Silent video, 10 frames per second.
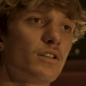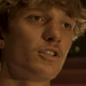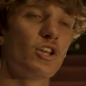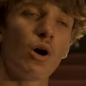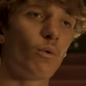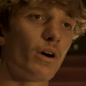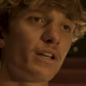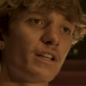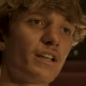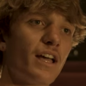No
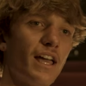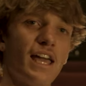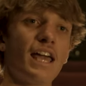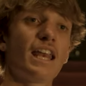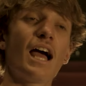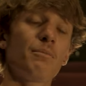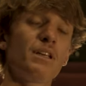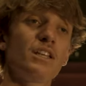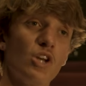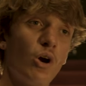one, and I
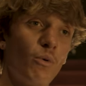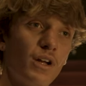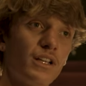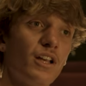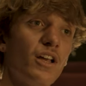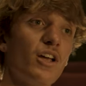mean no one,